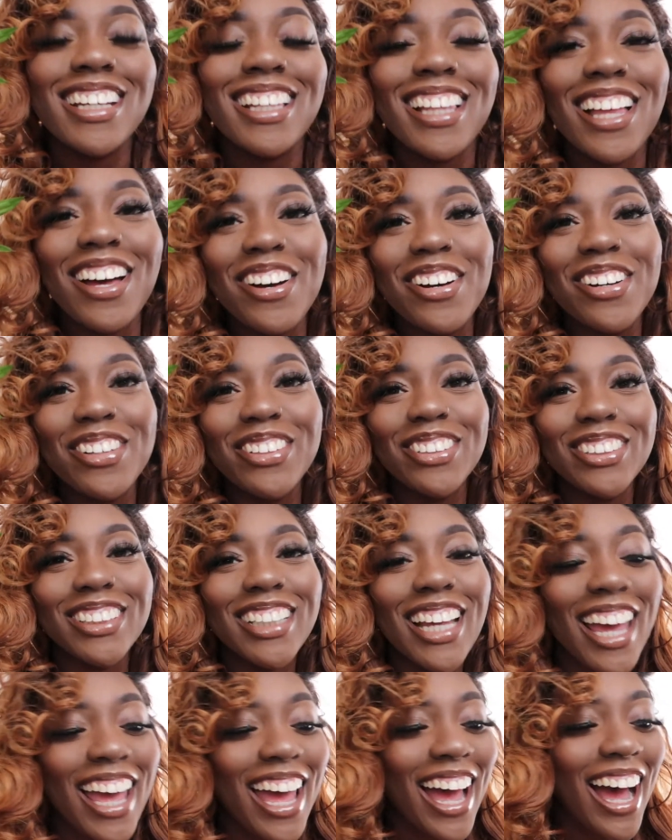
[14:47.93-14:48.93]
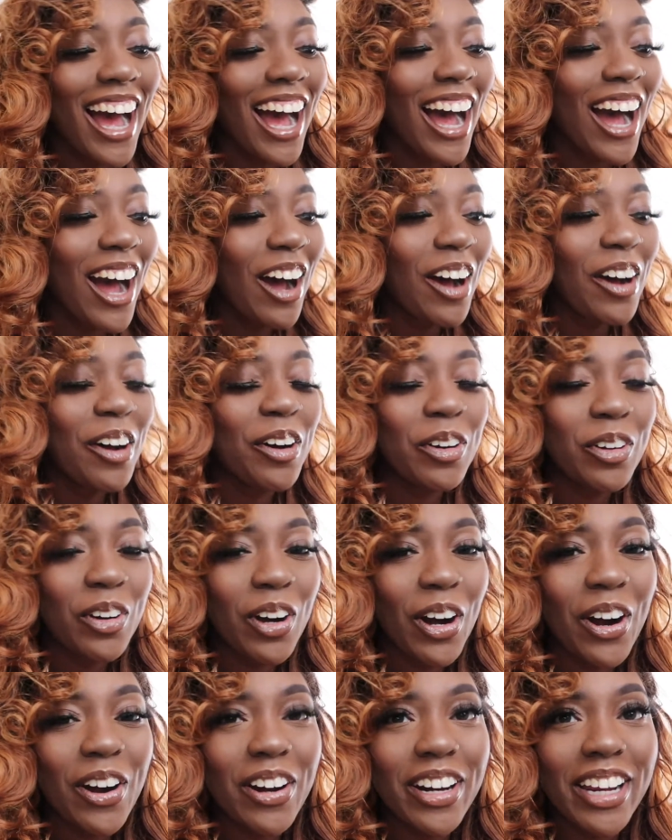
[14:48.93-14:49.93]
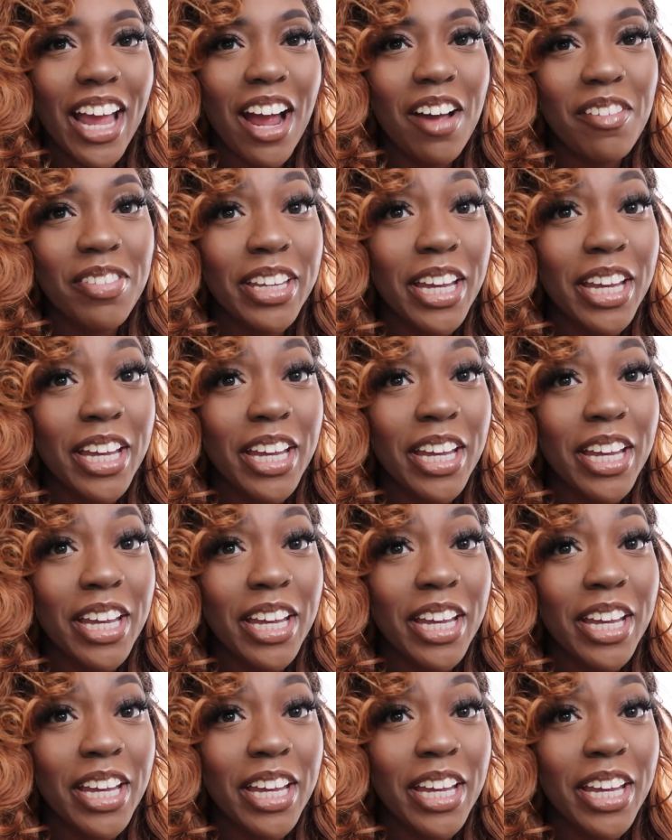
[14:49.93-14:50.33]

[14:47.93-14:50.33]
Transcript: clothes, I'll already have the